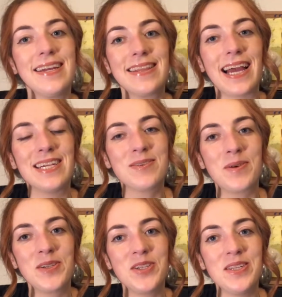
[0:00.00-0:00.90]
Thanks for
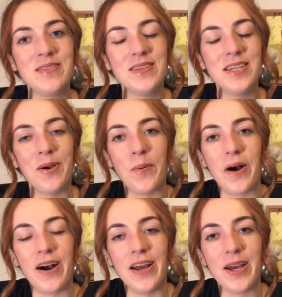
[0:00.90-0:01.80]
watching this video.
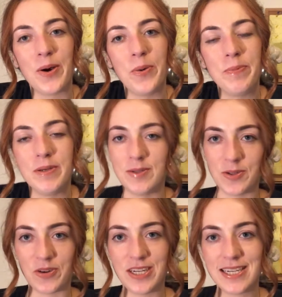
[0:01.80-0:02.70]
I hope you
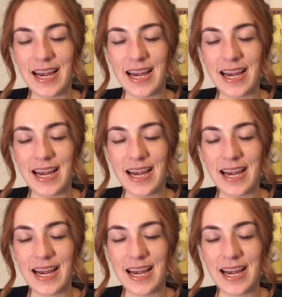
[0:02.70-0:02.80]
enjoyed